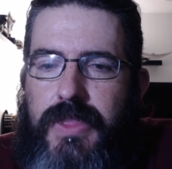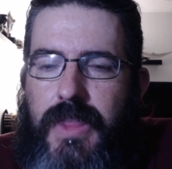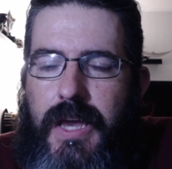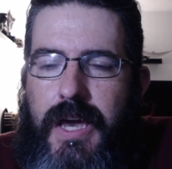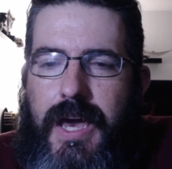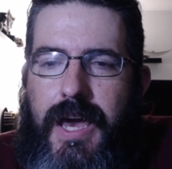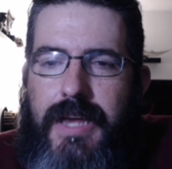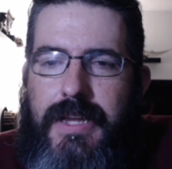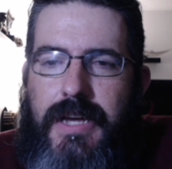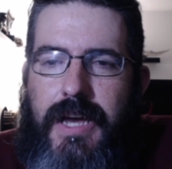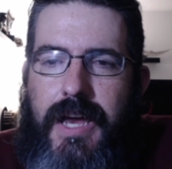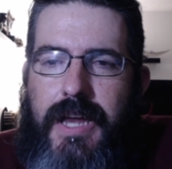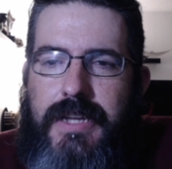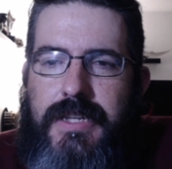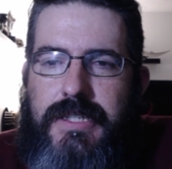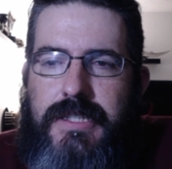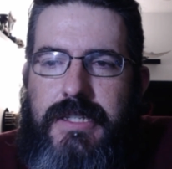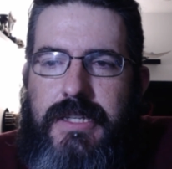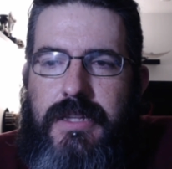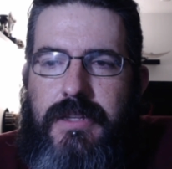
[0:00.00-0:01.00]
I had to
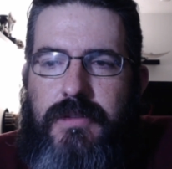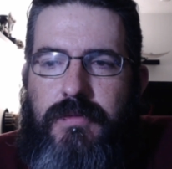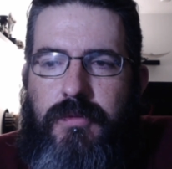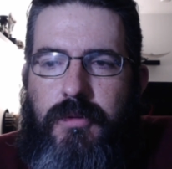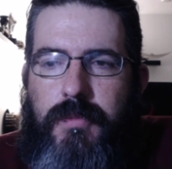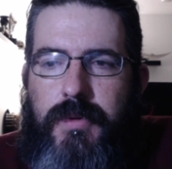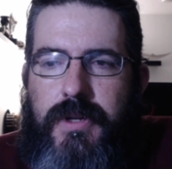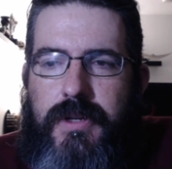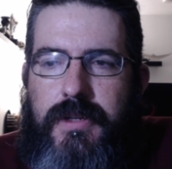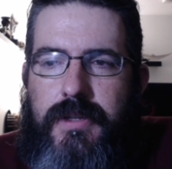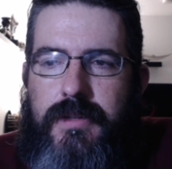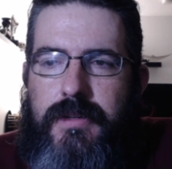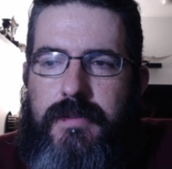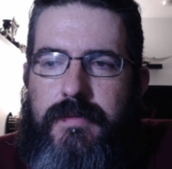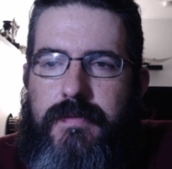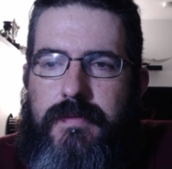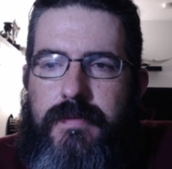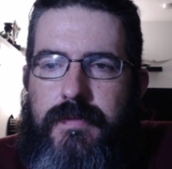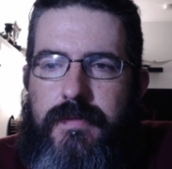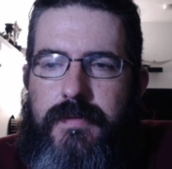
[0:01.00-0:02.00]
see this woman
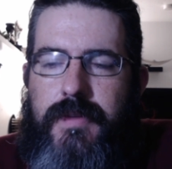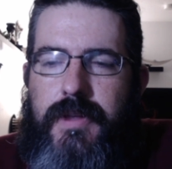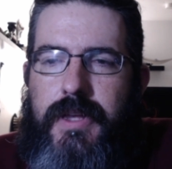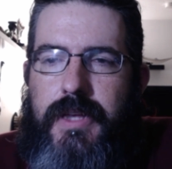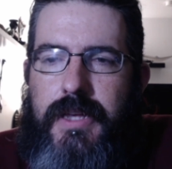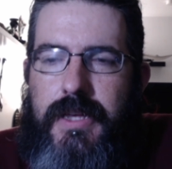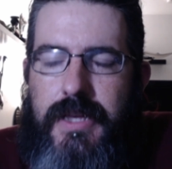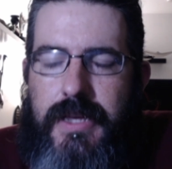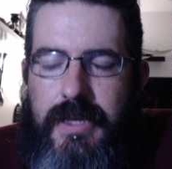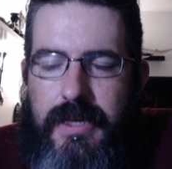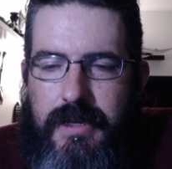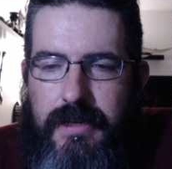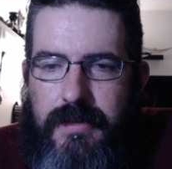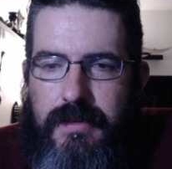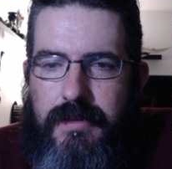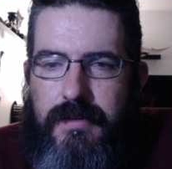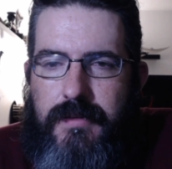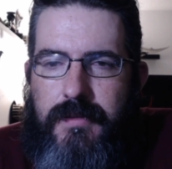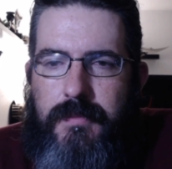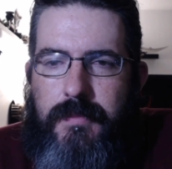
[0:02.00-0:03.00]
eat
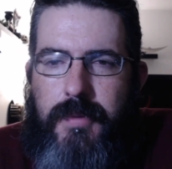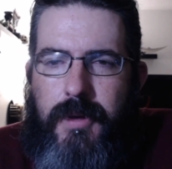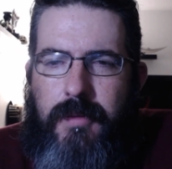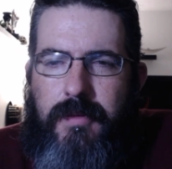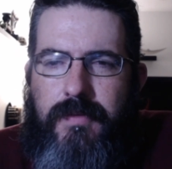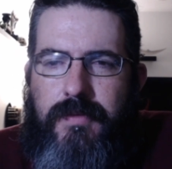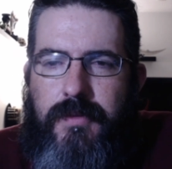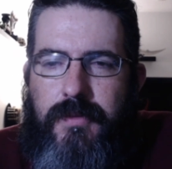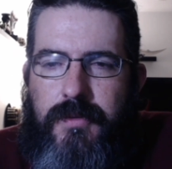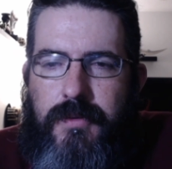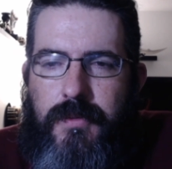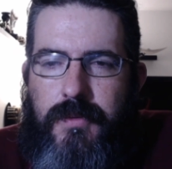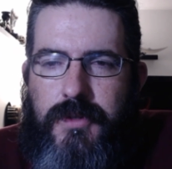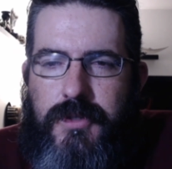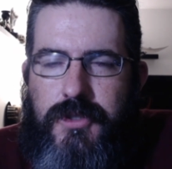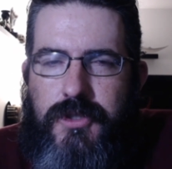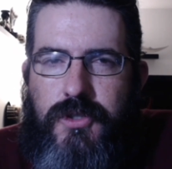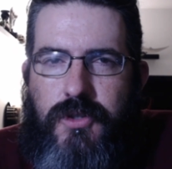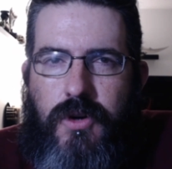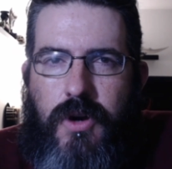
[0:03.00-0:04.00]
baby food through a
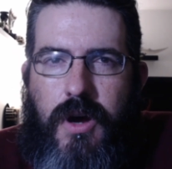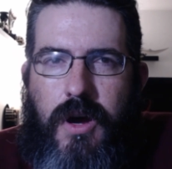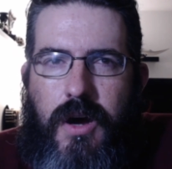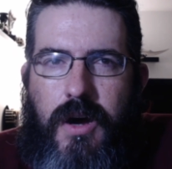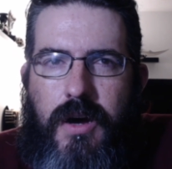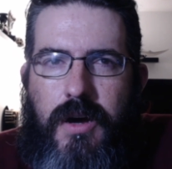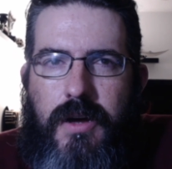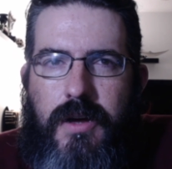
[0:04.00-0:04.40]
straw.